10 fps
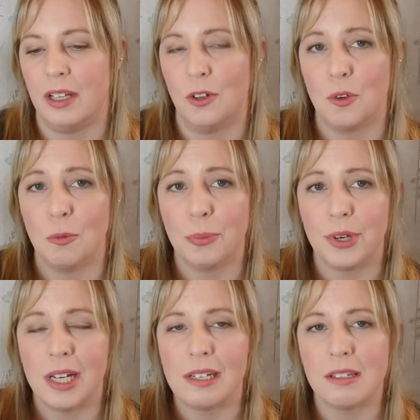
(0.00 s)
a local
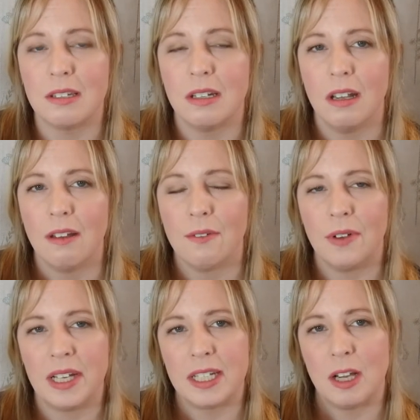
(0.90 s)
priest
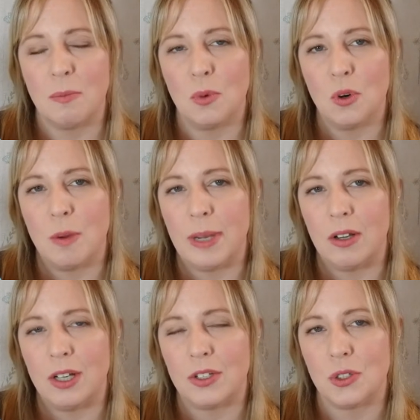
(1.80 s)
find out more
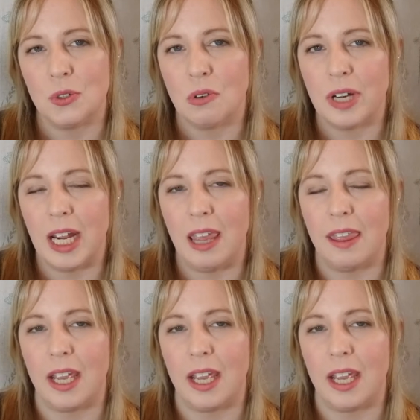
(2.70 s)
about her story,